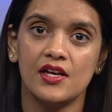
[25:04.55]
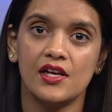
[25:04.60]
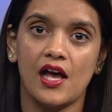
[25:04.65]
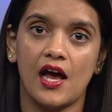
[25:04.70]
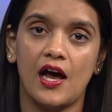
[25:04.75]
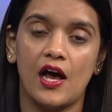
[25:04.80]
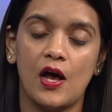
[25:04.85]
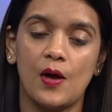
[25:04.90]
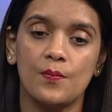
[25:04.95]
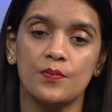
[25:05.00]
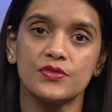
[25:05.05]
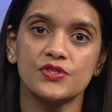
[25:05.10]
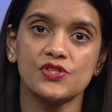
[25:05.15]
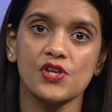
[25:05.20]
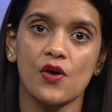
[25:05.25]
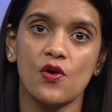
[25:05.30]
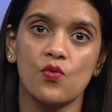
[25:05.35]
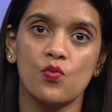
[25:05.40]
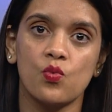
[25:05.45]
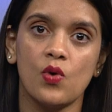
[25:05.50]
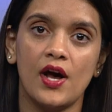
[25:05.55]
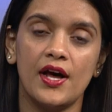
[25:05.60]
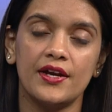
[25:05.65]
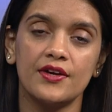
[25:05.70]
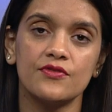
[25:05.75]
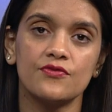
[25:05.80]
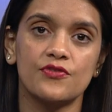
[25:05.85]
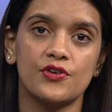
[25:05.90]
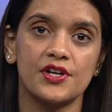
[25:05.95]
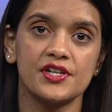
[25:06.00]
Um, so,
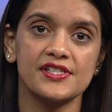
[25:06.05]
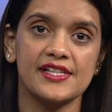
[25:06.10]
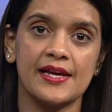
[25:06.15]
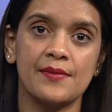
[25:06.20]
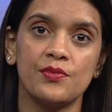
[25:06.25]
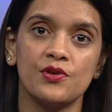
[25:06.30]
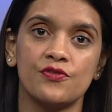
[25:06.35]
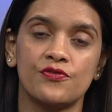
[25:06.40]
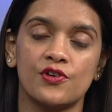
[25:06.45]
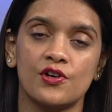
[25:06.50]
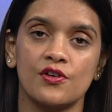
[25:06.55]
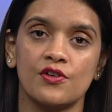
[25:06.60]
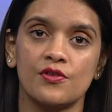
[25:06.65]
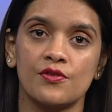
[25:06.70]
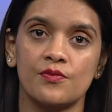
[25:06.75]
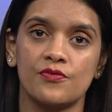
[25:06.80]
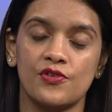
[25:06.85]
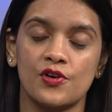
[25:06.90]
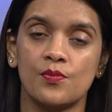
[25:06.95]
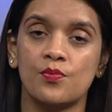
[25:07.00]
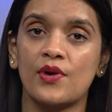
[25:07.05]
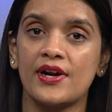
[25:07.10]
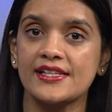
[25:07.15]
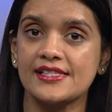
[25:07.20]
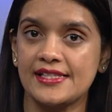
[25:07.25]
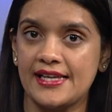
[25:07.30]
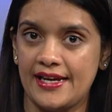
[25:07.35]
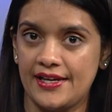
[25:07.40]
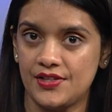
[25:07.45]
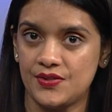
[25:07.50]
one, for example, for, for
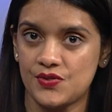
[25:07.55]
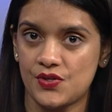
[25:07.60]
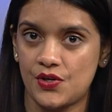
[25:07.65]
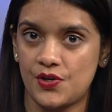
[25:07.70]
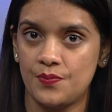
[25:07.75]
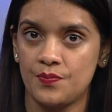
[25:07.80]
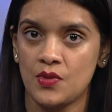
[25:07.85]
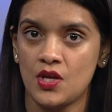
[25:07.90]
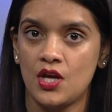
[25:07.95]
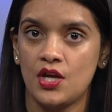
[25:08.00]
breast cancer.